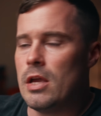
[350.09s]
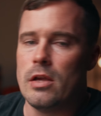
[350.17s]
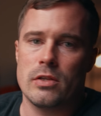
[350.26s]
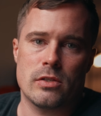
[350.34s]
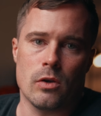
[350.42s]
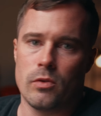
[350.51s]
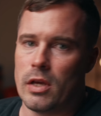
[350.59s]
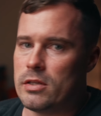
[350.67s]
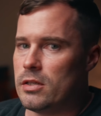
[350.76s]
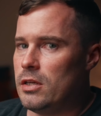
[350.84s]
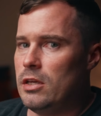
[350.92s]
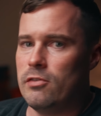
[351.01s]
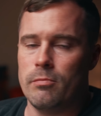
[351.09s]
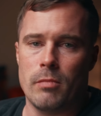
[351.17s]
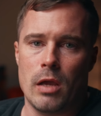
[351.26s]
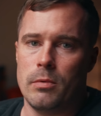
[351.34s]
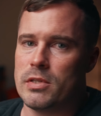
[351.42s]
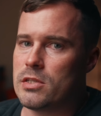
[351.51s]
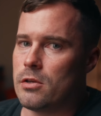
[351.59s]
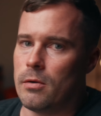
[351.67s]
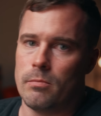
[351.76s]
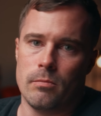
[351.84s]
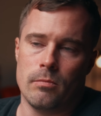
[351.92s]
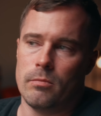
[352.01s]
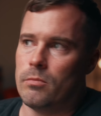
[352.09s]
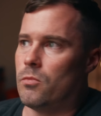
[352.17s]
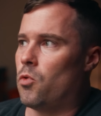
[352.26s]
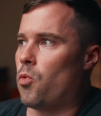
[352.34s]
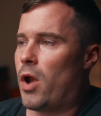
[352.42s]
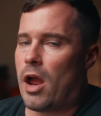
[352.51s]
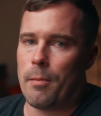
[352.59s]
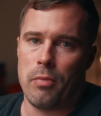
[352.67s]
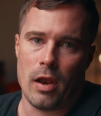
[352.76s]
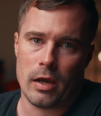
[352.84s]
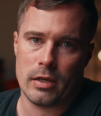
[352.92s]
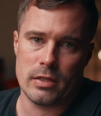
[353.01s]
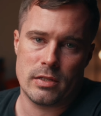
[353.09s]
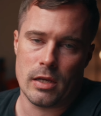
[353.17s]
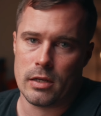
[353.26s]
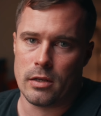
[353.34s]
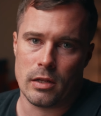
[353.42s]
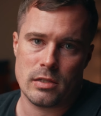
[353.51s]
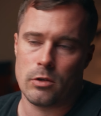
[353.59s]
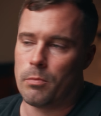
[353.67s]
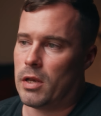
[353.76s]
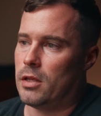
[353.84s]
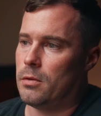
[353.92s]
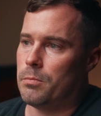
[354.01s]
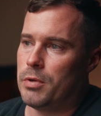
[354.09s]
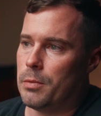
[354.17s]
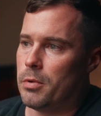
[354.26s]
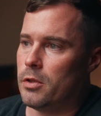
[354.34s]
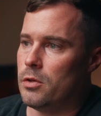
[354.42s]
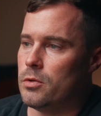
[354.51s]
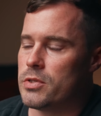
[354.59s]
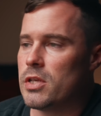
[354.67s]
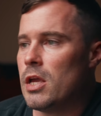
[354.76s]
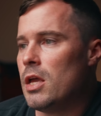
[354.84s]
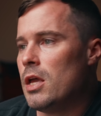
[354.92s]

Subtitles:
so that even maybe some rare plugins that not so many people use